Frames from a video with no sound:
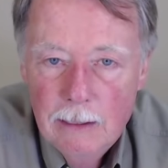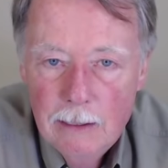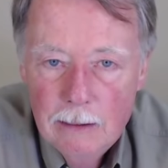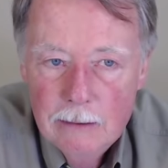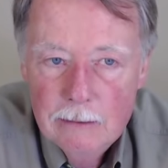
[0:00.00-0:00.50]

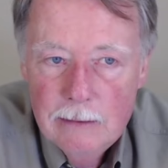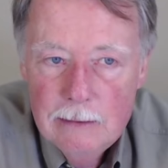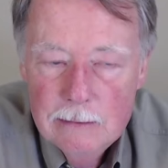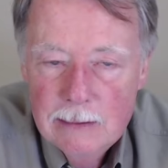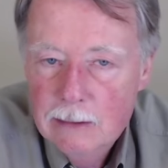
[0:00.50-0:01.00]
Uh,
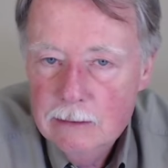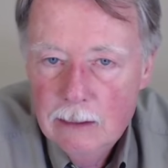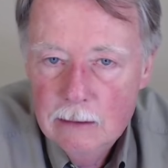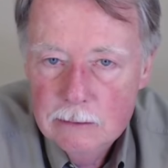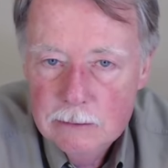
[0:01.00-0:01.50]
these hit
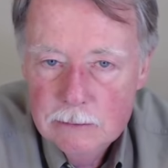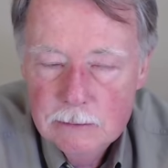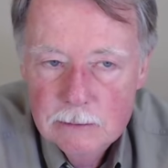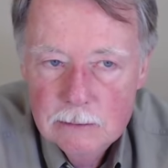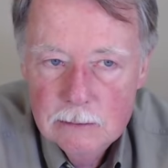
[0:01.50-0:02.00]

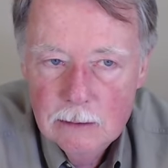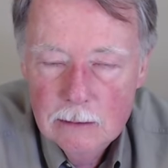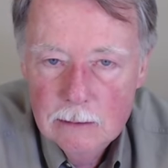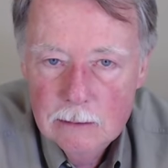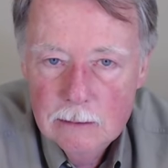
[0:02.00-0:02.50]
colors
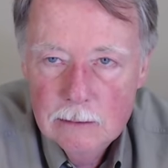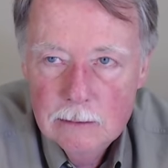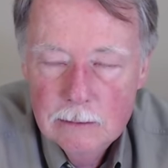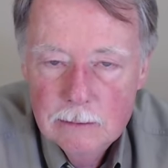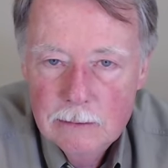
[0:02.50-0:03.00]
uh,